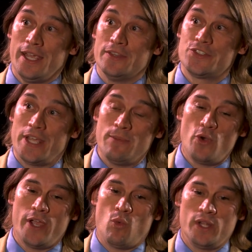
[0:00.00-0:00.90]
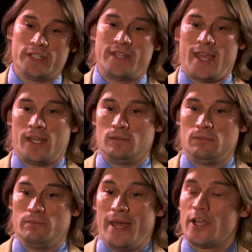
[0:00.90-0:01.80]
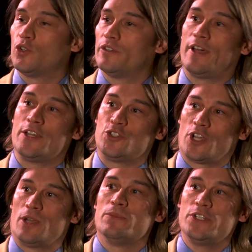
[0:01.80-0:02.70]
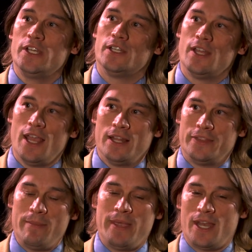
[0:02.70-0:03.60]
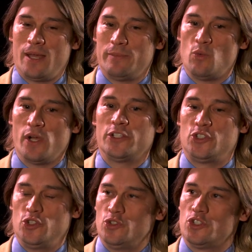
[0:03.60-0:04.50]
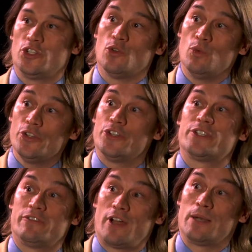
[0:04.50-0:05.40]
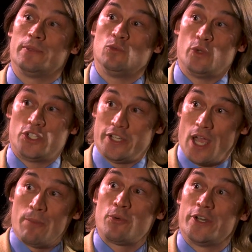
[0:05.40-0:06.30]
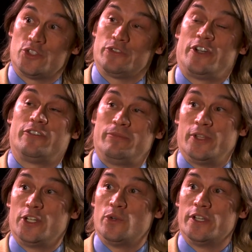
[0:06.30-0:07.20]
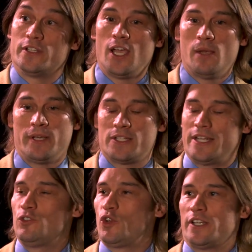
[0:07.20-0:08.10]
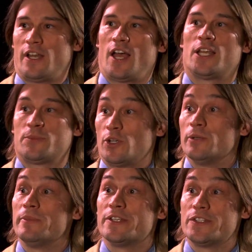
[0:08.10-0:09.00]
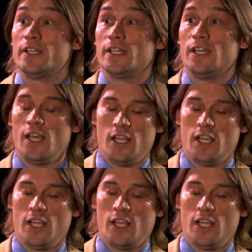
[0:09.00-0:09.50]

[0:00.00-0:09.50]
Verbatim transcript: In the same way, once that medical advisor comes in, they may not be well attuned to the wilderness environment, which the operator is very familiar with because they've trained in a hospital in a big city.